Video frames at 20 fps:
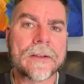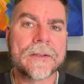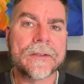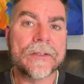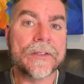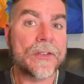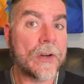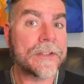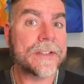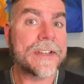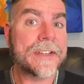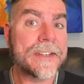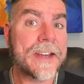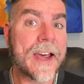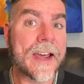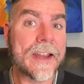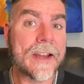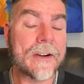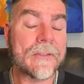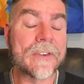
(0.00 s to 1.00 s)
So
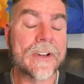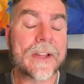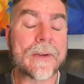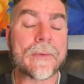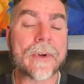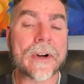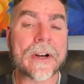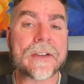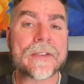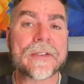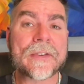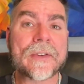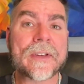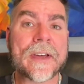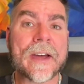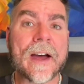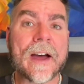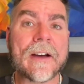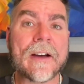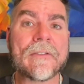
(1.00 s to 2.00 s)
today I really wanted to
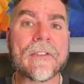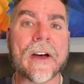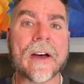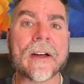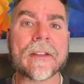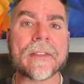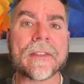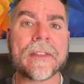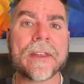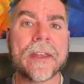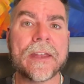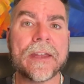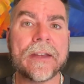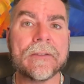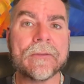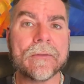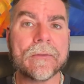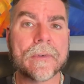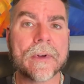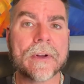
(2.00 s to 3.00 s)
cover the